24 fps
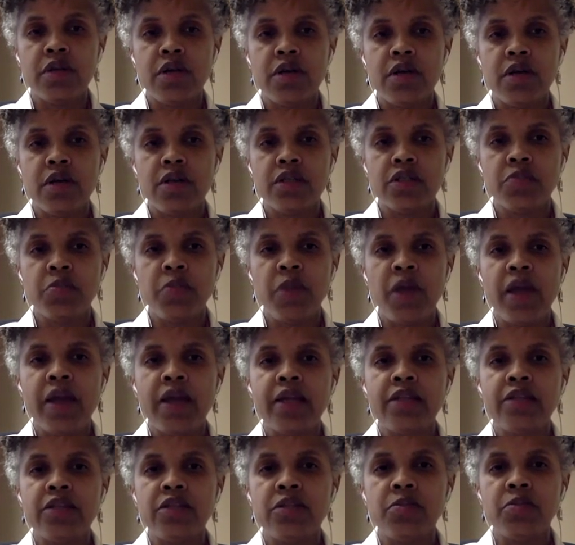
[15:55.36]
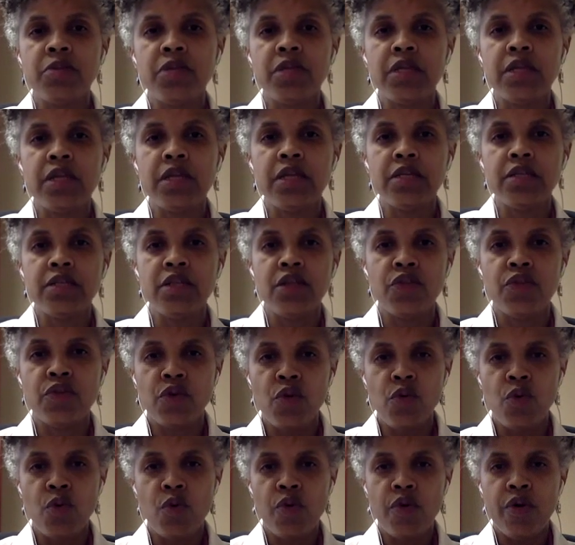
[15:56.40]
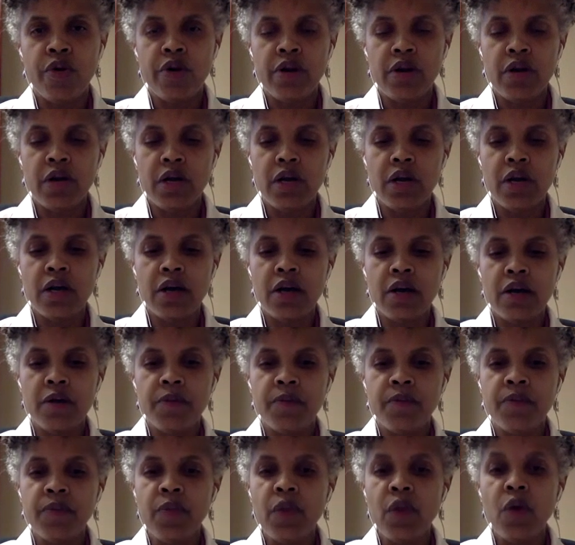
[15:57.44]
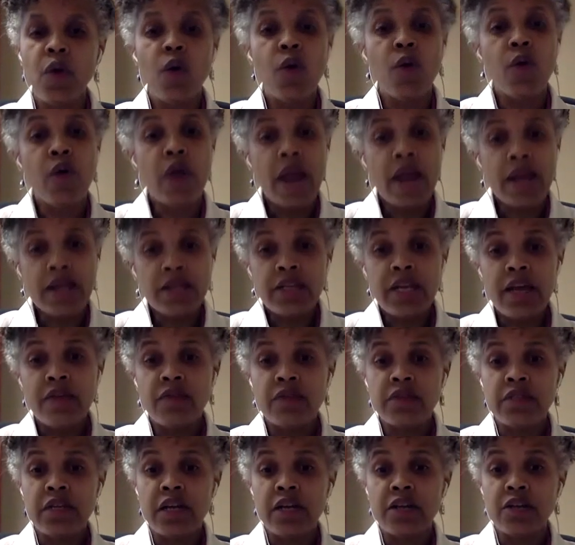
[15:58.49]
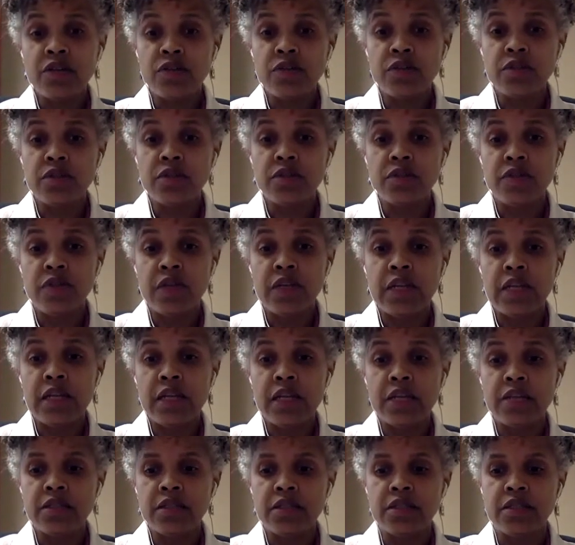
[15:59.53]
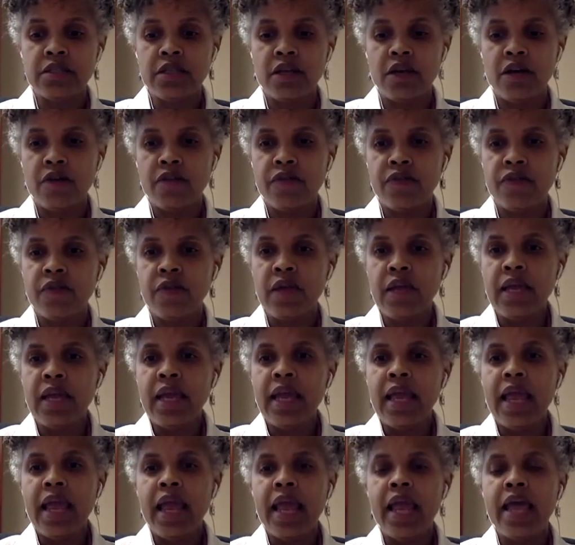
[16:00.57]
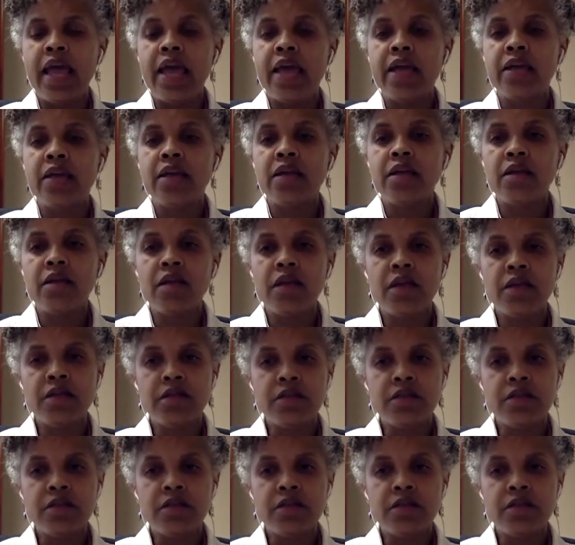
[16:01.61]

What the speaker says: spine instability, tethered cord, or actually have the diagnosis of EDS itself. And it's a